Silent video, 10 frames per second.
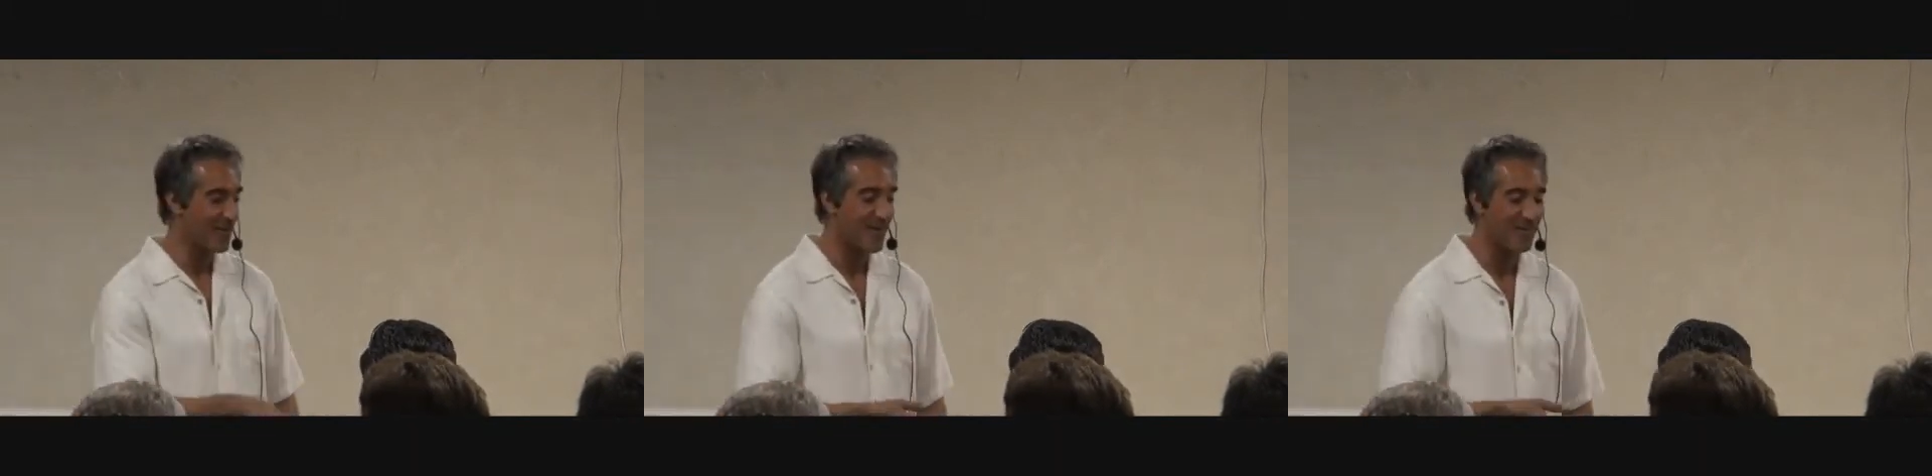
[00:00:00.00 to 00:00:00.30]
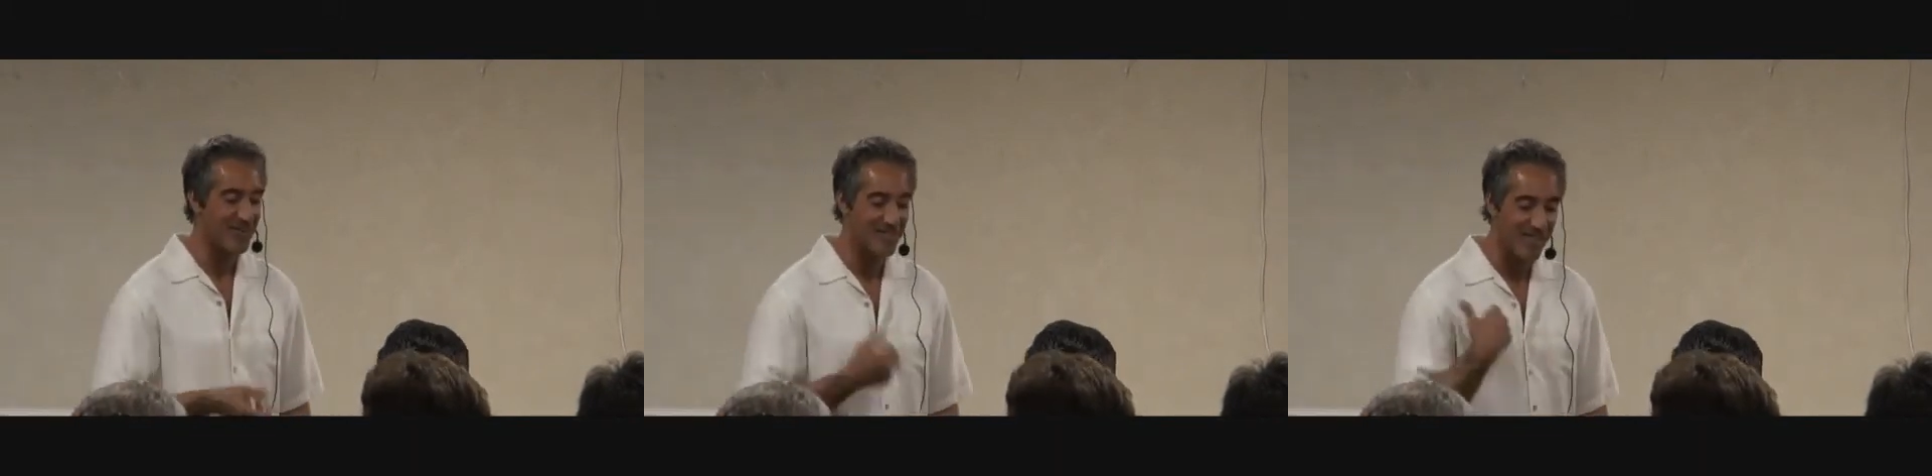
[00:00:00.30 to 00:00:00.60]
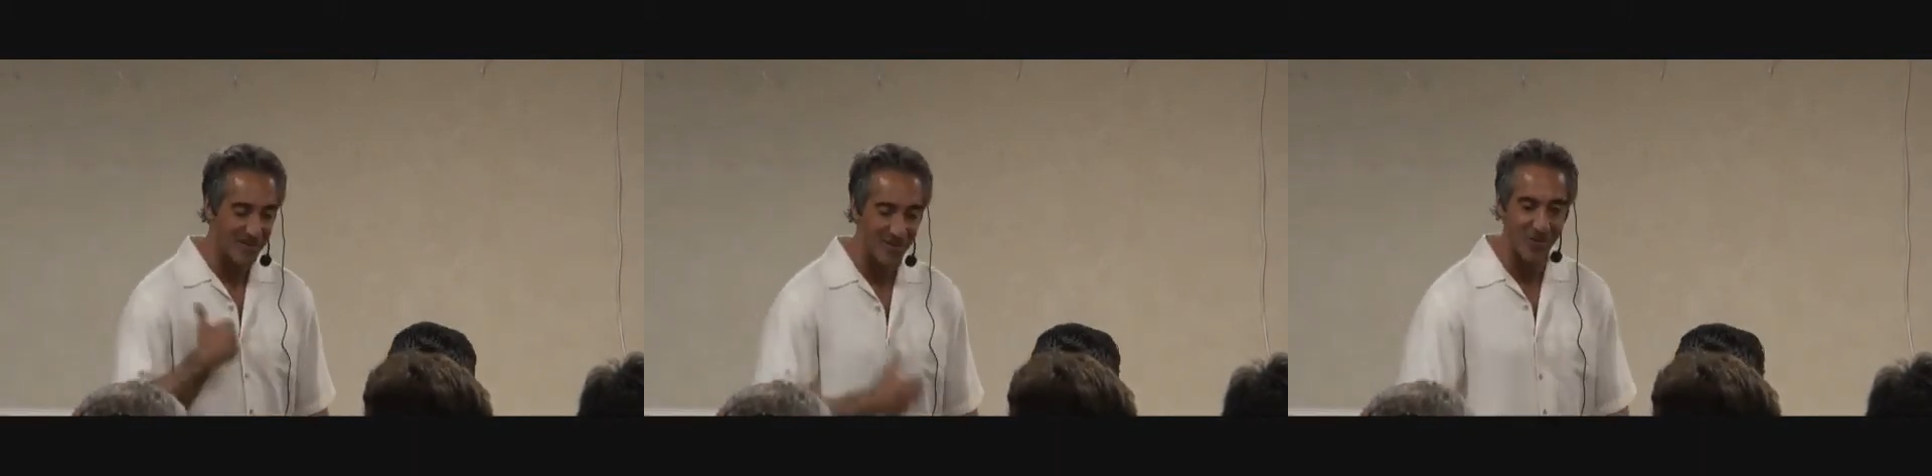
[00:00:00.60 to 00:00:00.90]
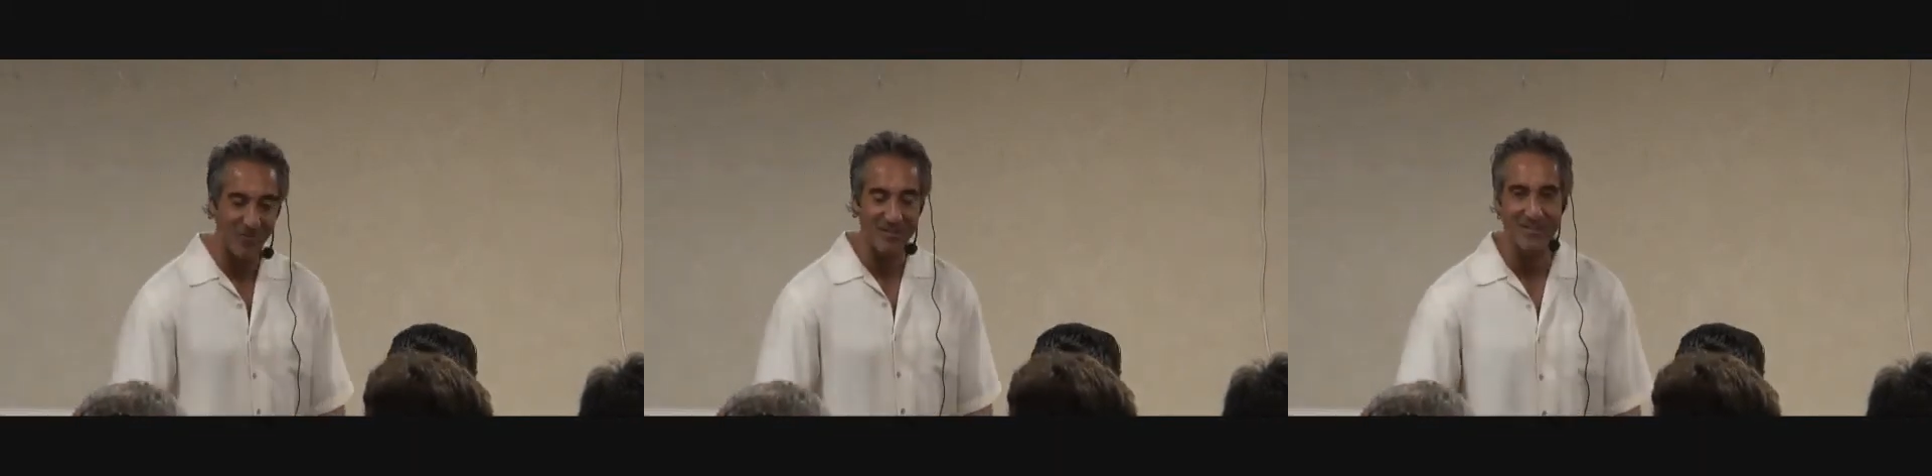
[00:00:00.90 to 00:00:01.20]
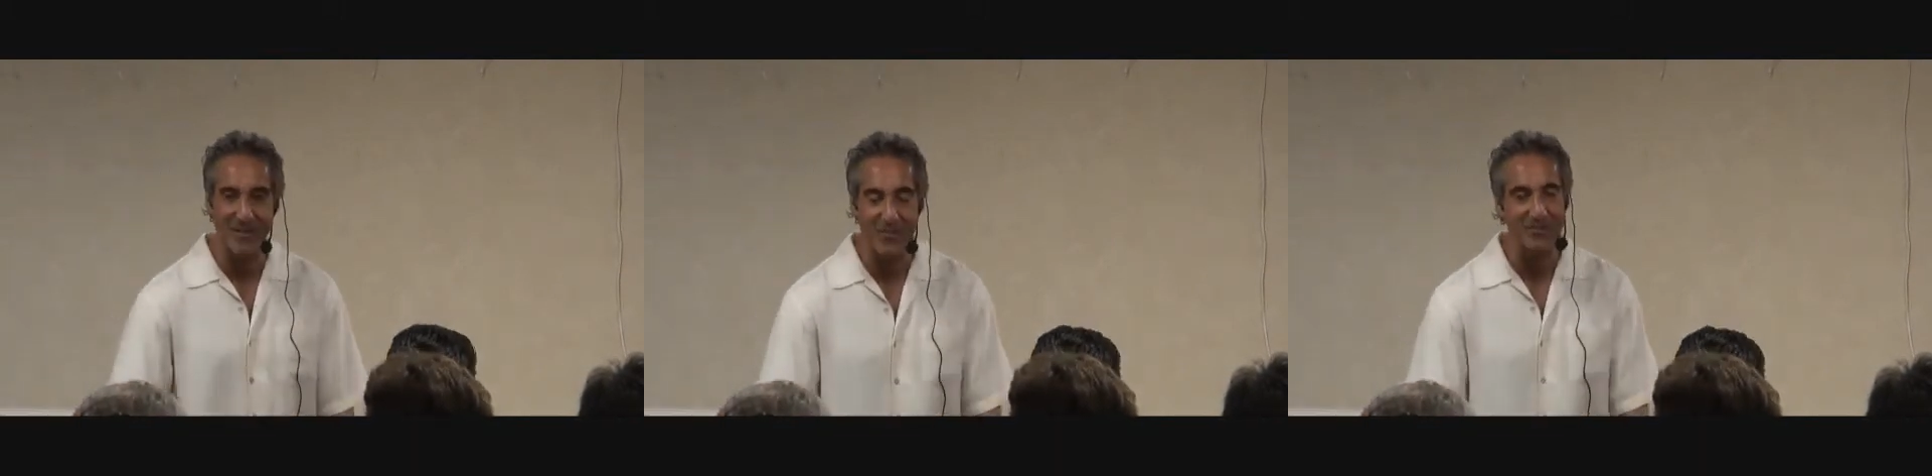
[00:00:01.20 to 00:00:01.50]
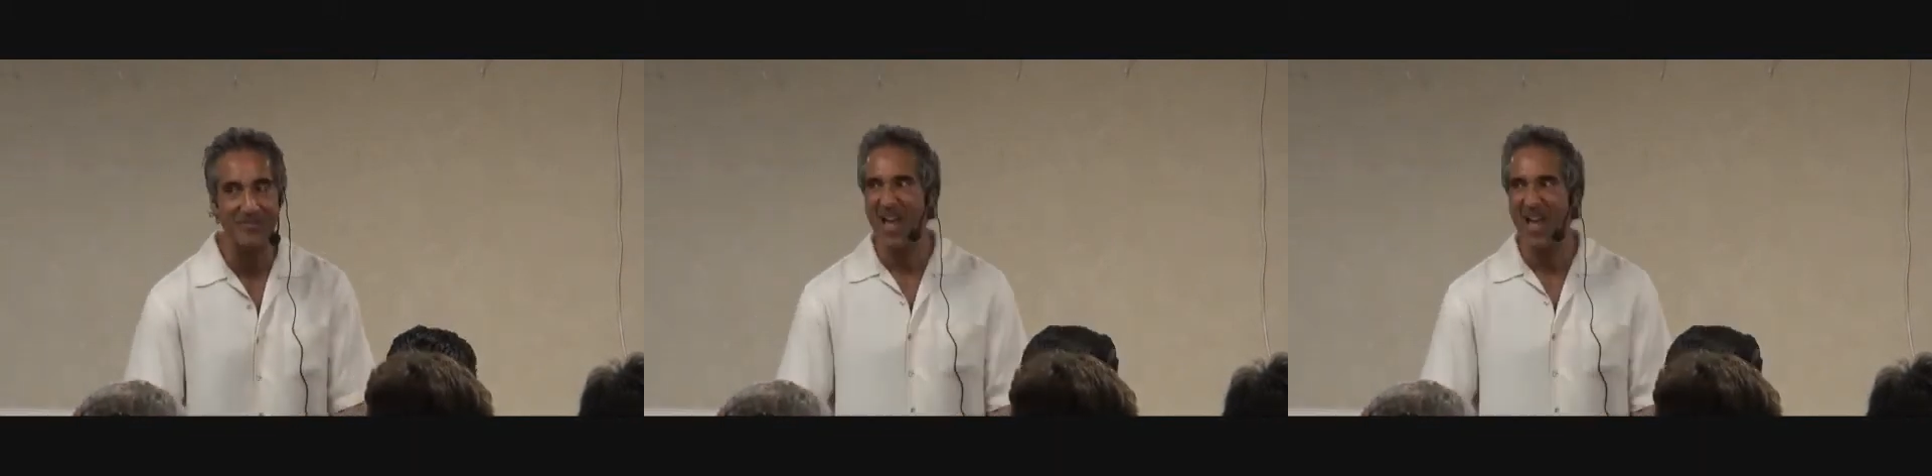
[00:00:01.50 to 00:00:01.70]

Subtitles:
her up like a couple days later. I told her what to do.